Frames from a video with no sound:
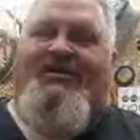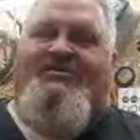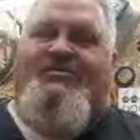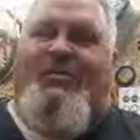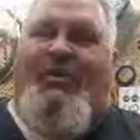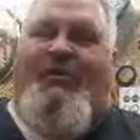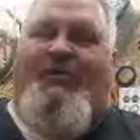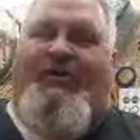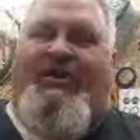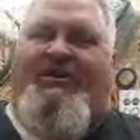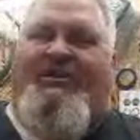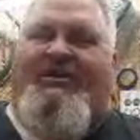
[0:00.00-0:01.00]

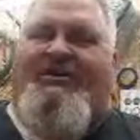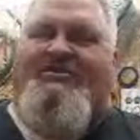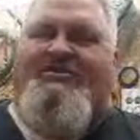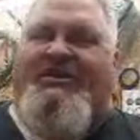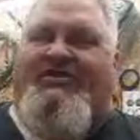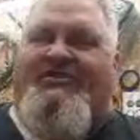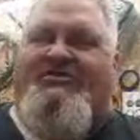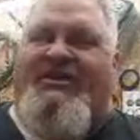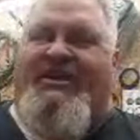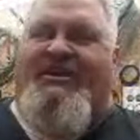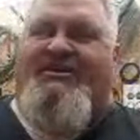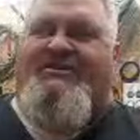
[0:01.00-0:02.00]
to be able to get
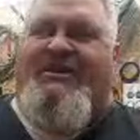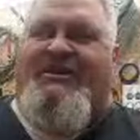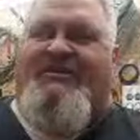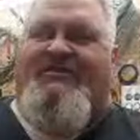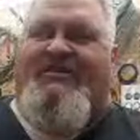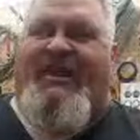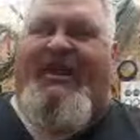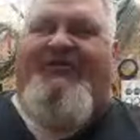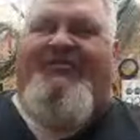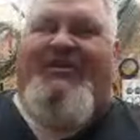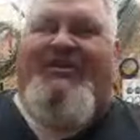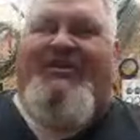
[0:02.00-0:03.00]
the
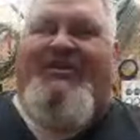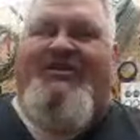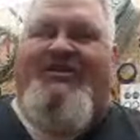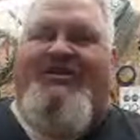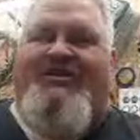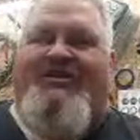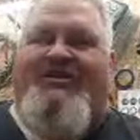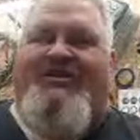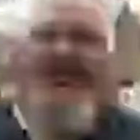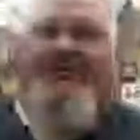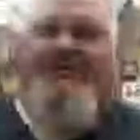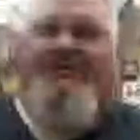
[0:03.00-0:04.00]
injectors. You had to
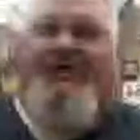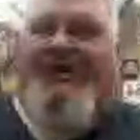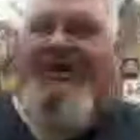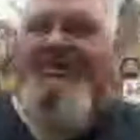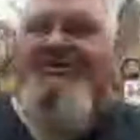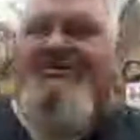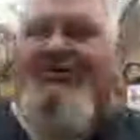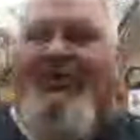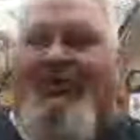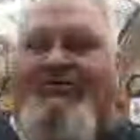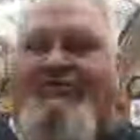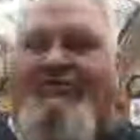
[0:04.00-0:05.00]
take half the engine
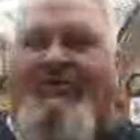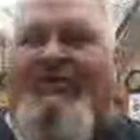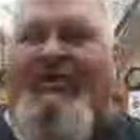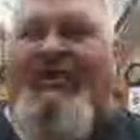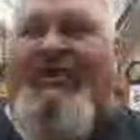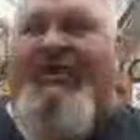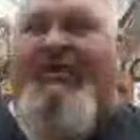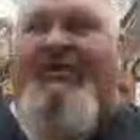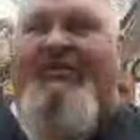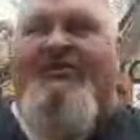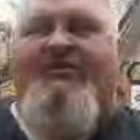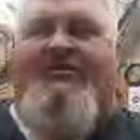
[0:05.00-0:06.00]
apart, and it
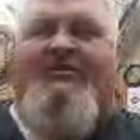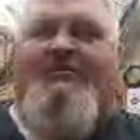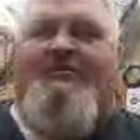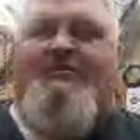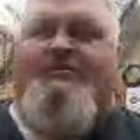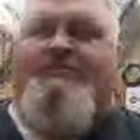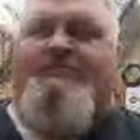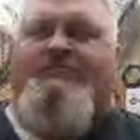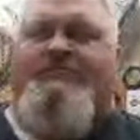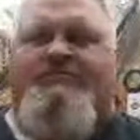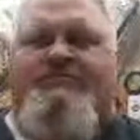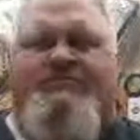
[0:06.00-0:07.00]
still holds true
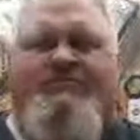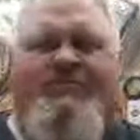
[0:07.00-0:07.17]
today.